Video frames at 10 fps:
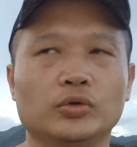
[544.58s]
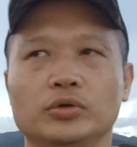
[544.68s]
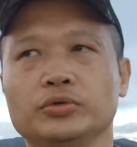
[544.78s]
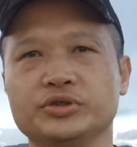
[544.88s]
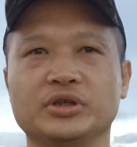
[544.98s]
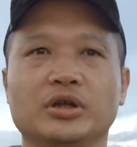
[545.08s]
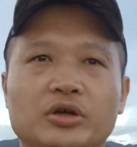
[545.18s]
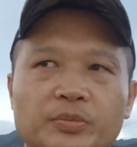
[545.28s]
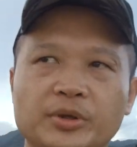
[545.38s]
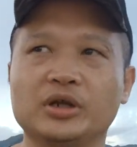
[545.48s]
lose a
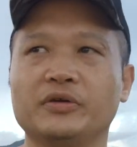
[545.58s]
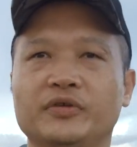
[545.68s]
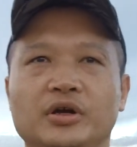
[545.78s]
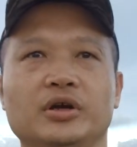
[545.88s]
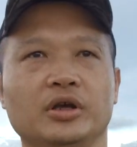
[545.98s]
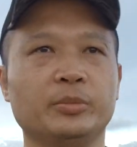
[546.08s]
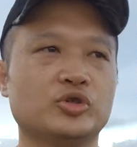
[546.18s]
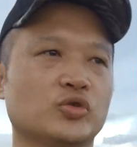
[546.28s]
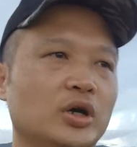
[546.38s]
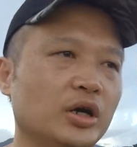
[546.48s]
little bit of
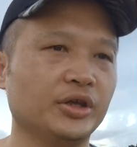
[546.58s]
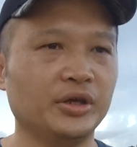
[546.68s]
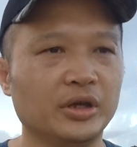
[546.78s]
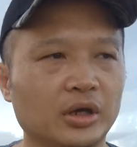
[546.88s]
image quality.